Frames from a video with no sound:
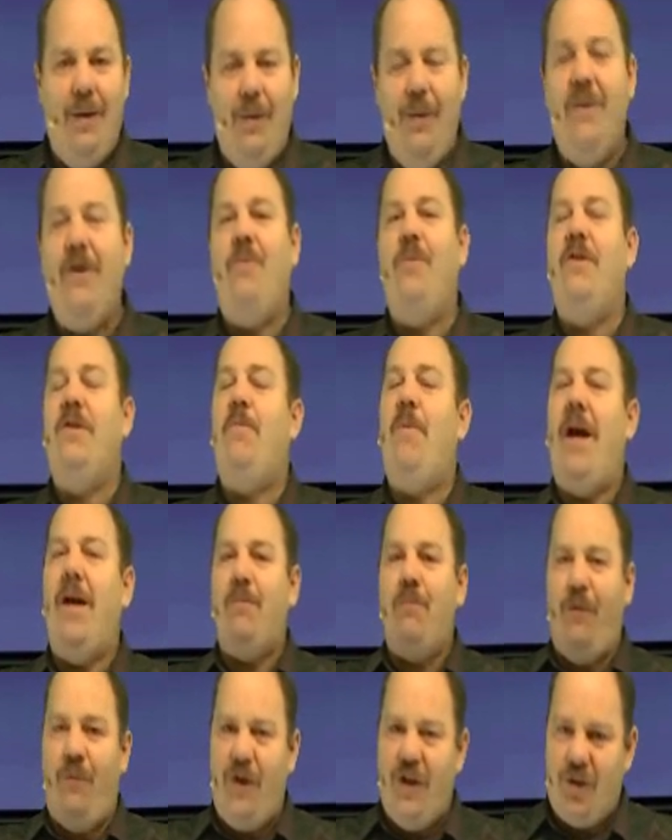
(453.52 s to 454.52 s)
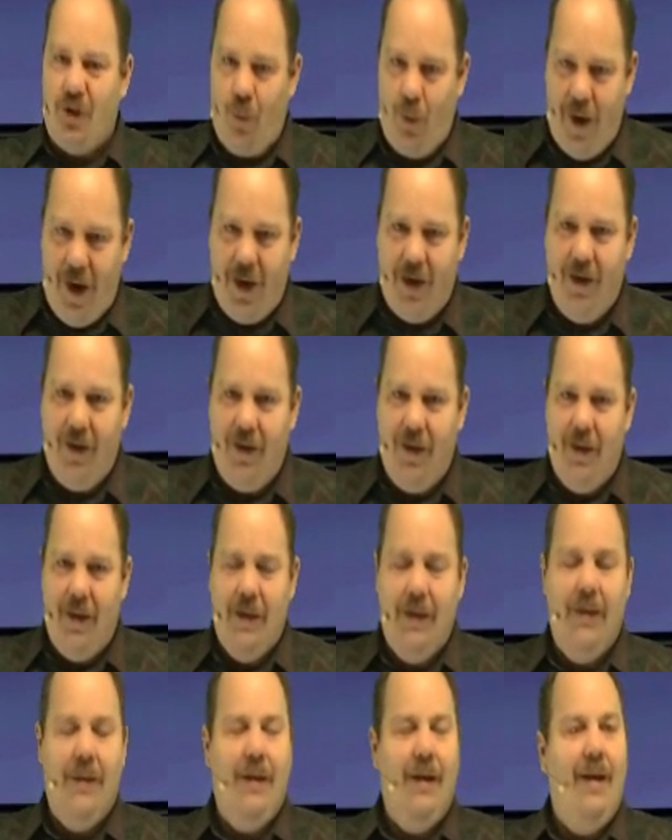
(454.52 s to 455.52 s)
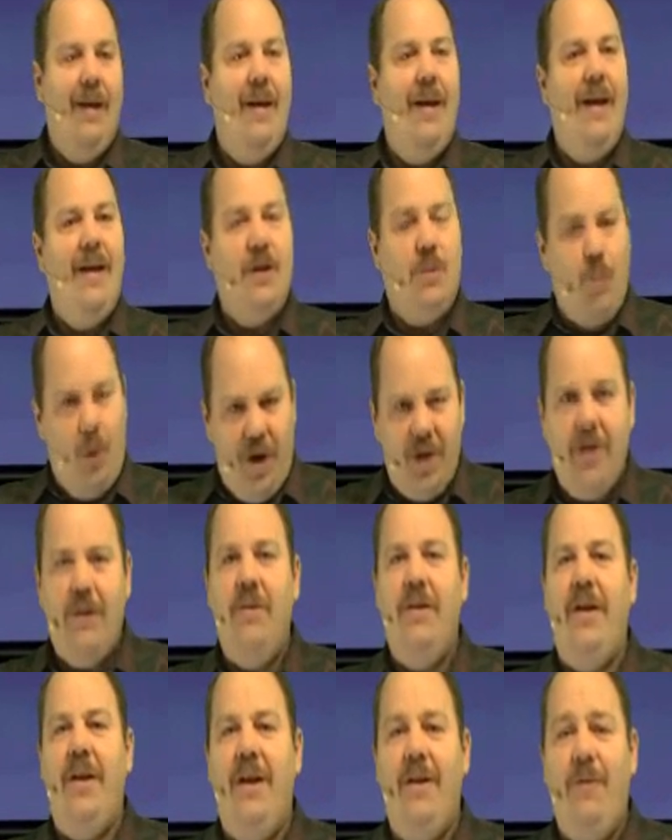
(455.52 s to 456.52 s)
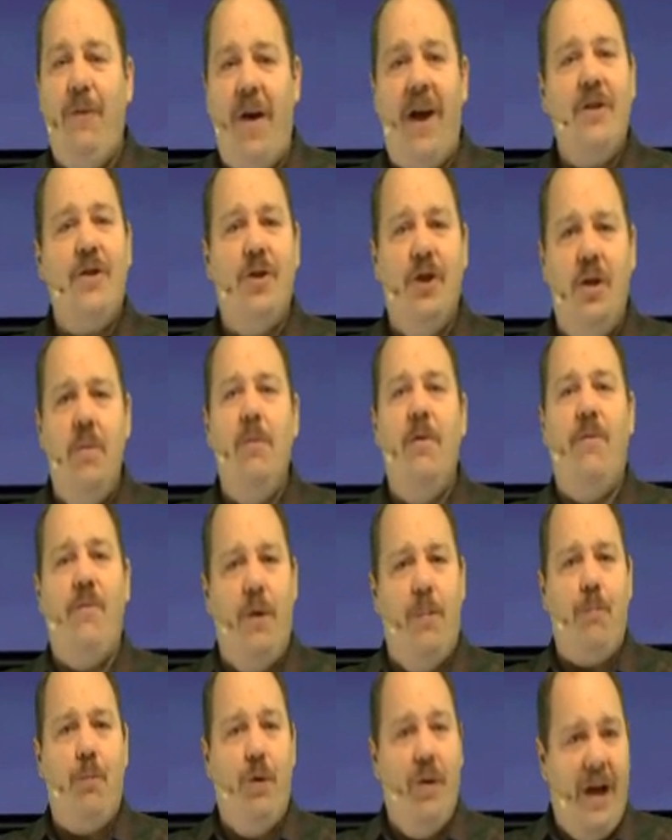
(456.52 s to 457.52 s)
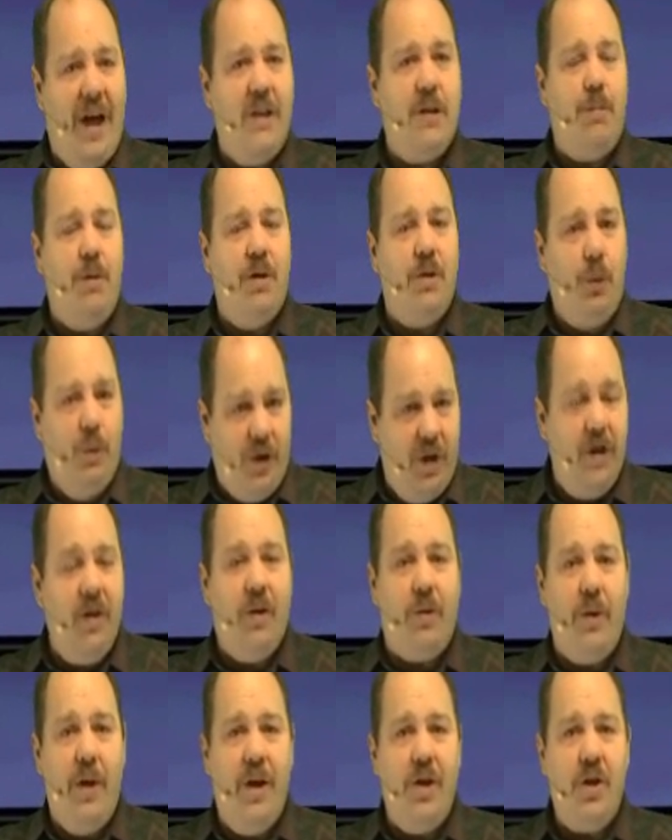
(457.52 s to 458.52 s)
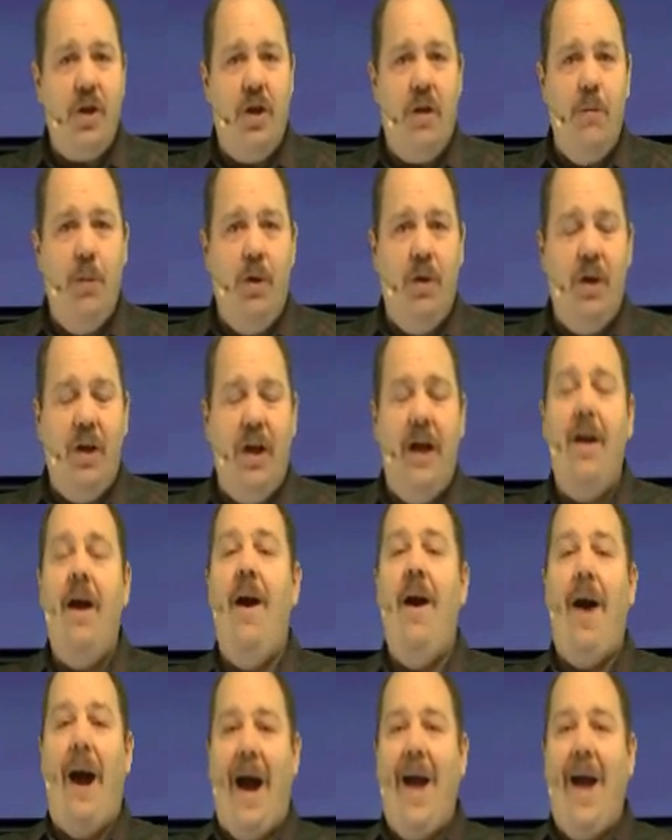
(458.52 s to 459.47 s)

With respect, Professor Wagner, as one of the leading fossil human footprint experts within the creation community,